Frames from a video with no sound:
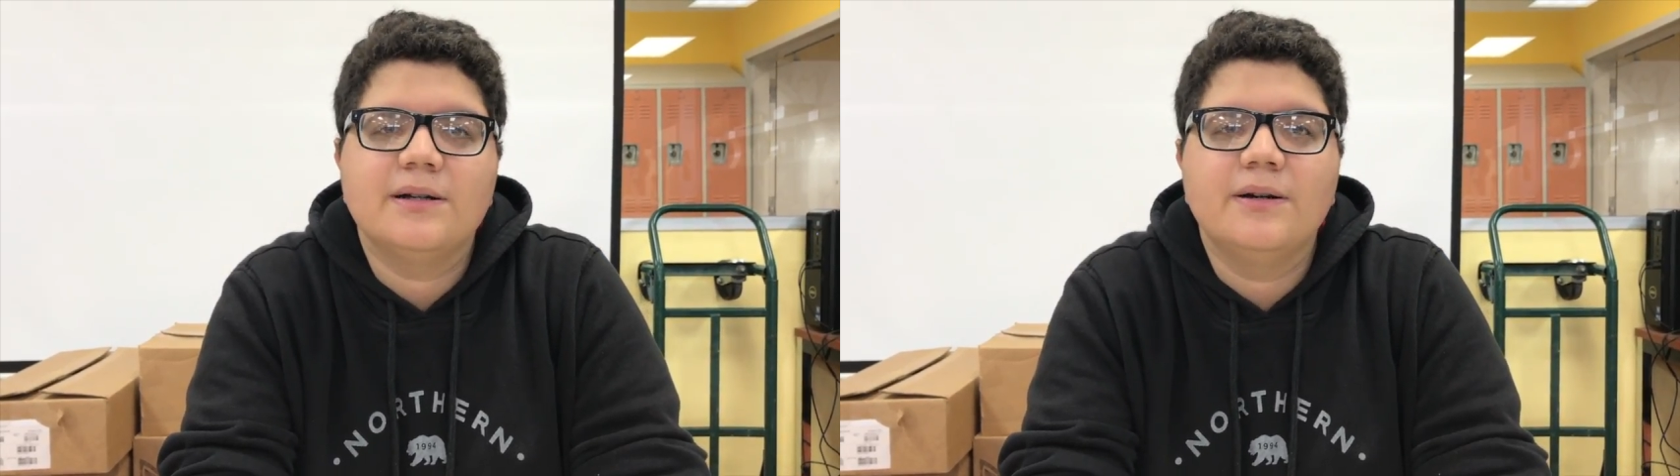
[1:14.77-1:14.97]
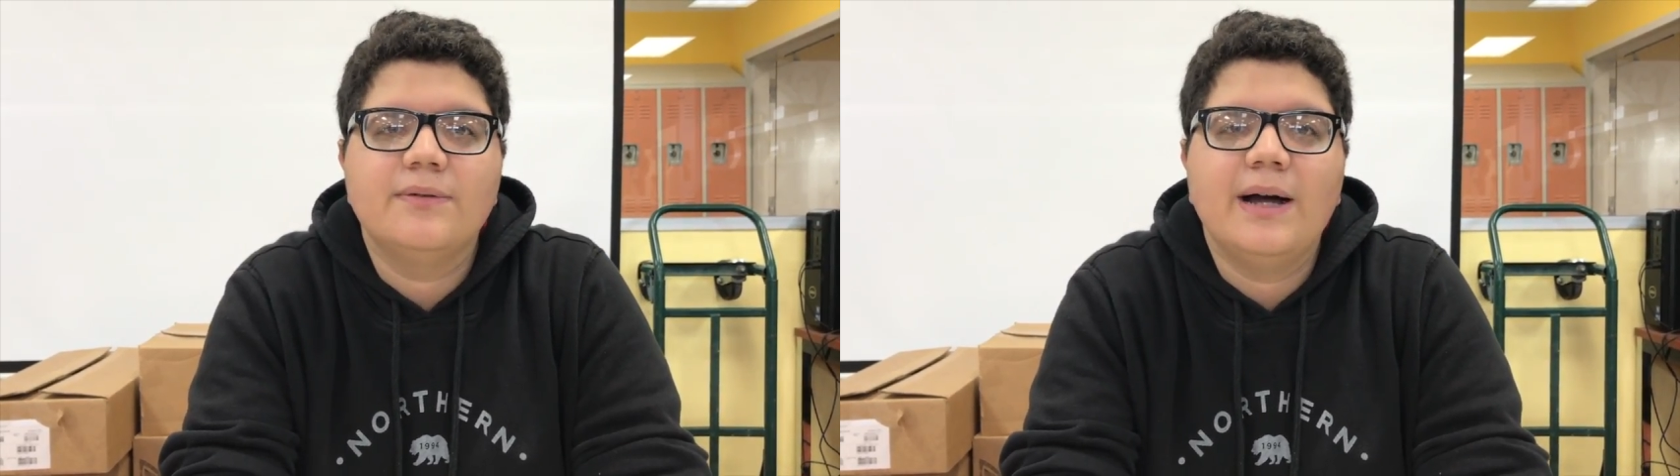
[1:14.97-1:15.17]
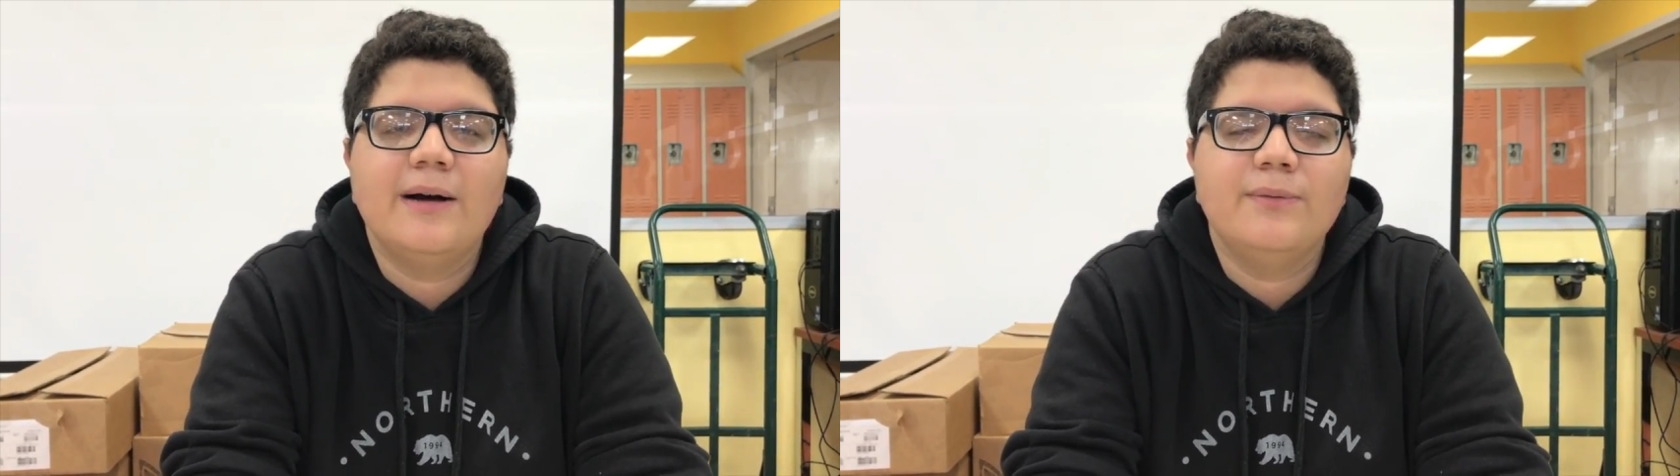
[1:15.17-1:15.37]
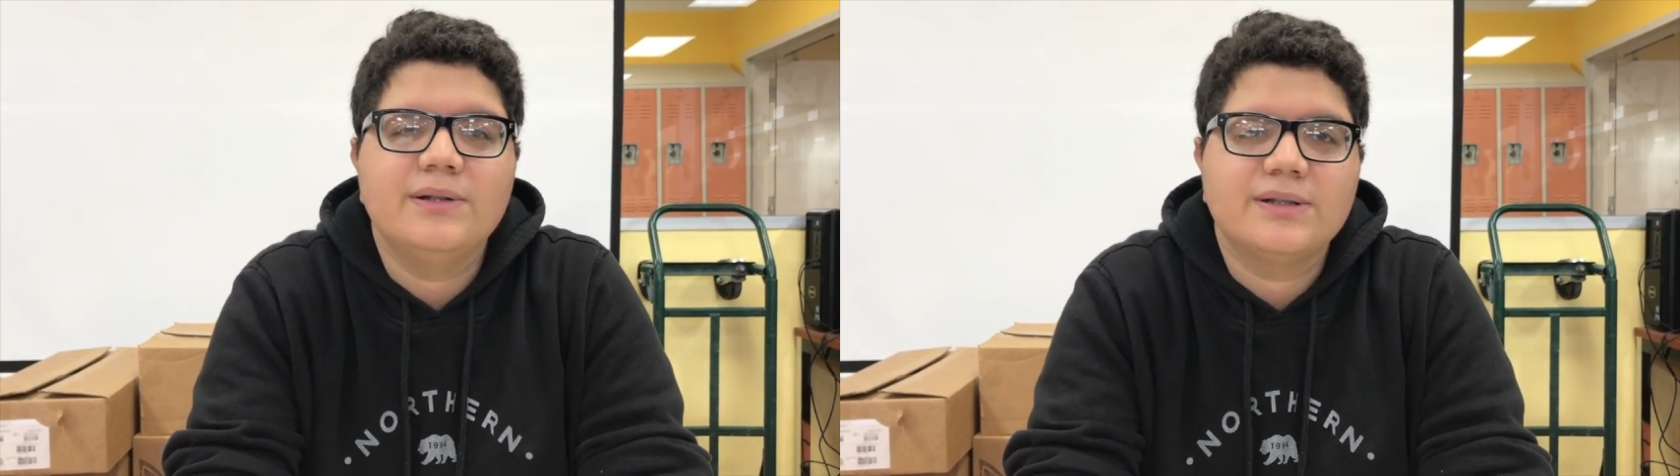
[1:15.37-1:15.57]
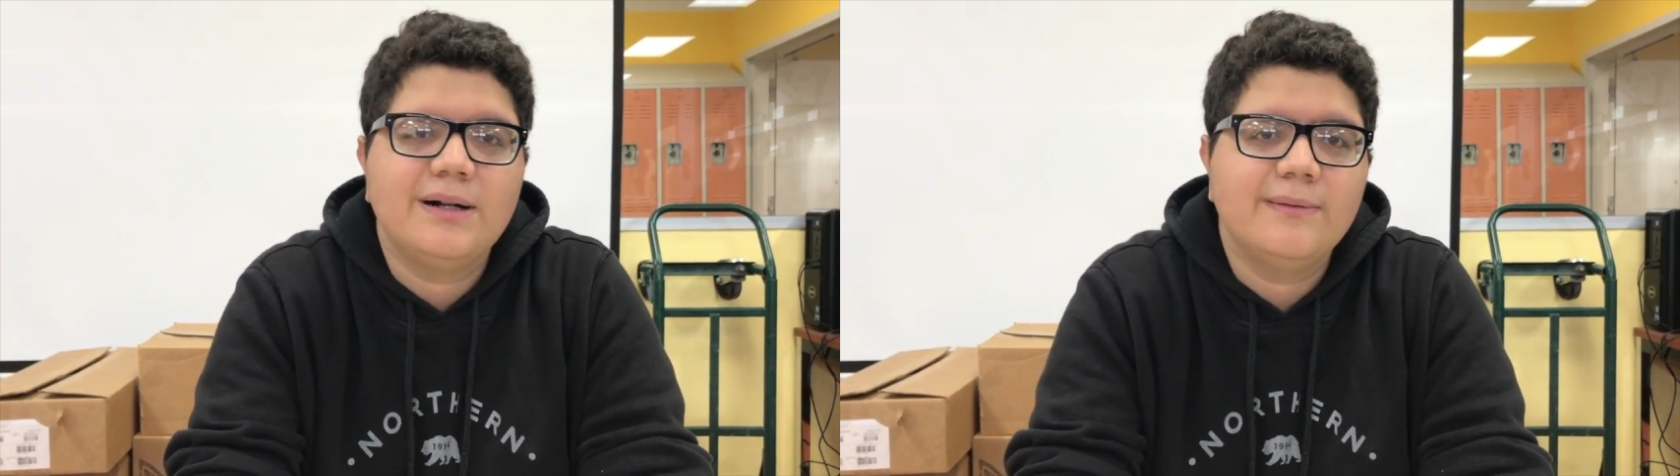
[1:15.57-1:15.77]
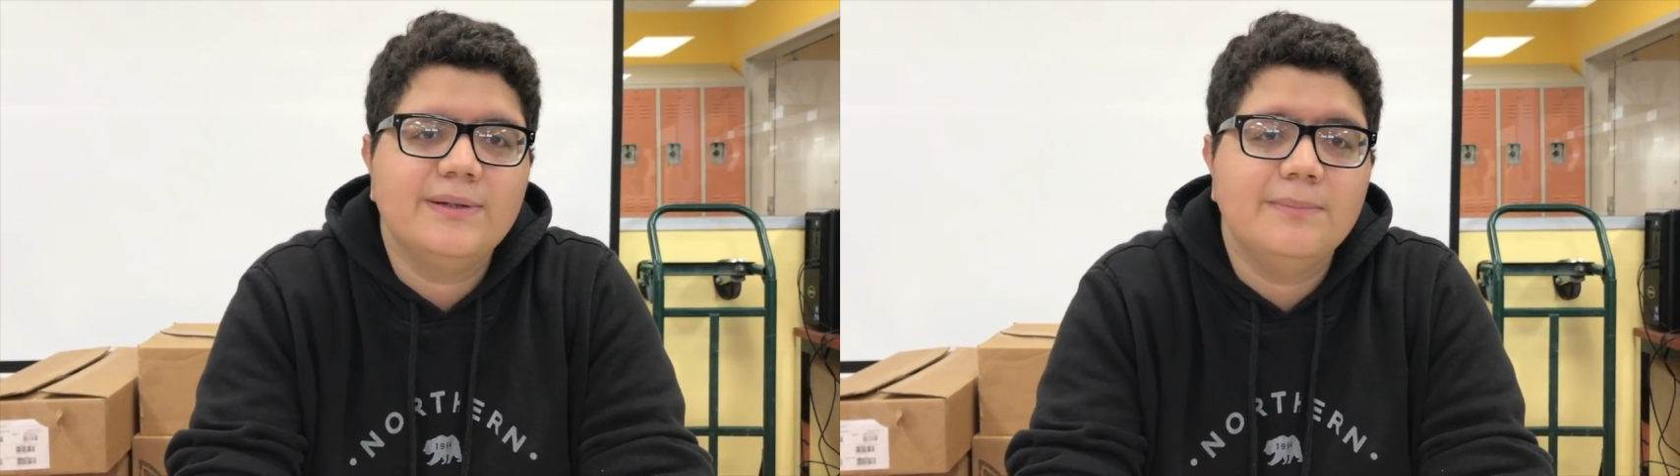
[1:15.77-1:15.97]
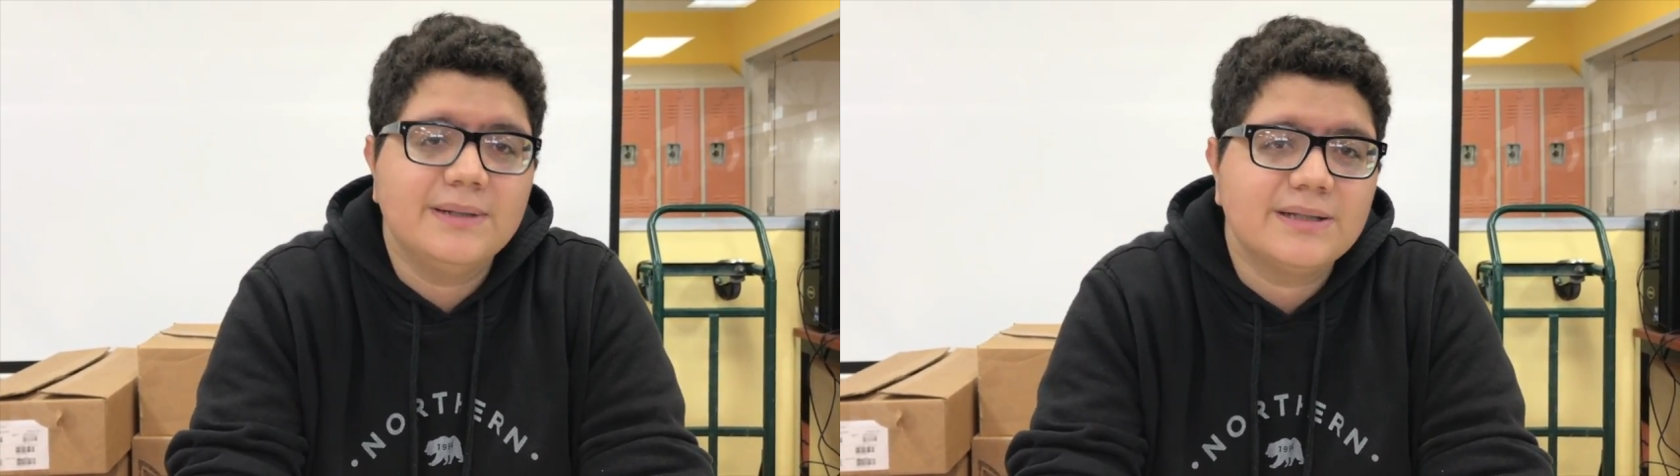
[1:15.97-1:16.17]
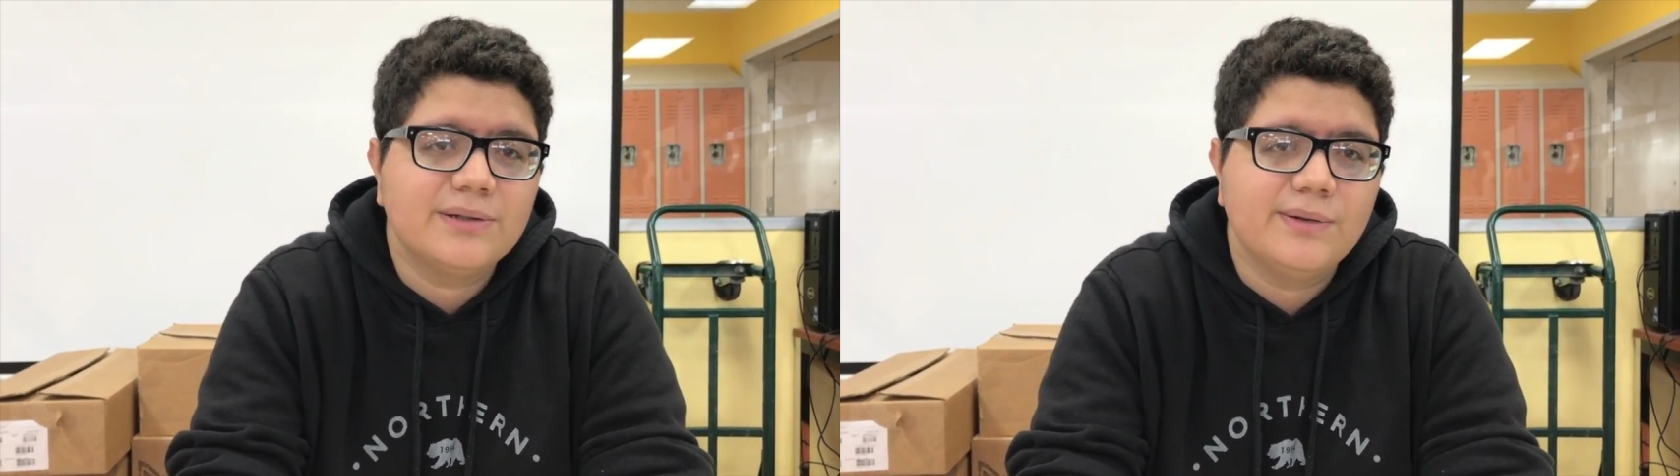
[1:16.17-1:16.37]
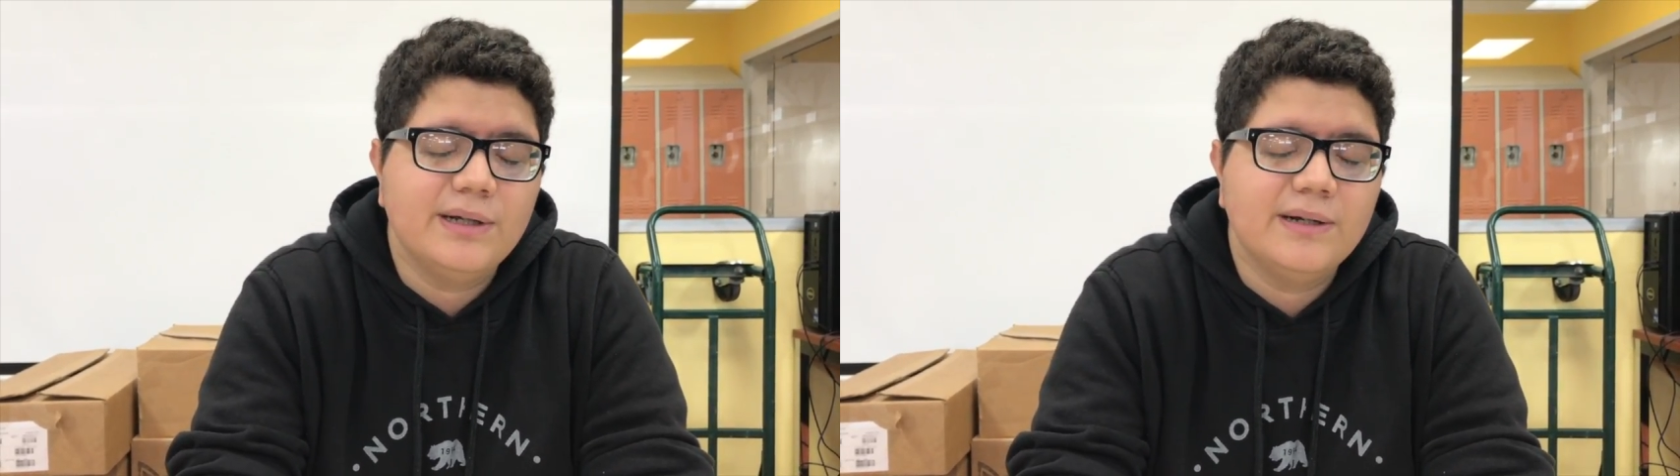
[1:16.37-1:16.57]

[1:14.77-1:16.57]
of how we solved the mystery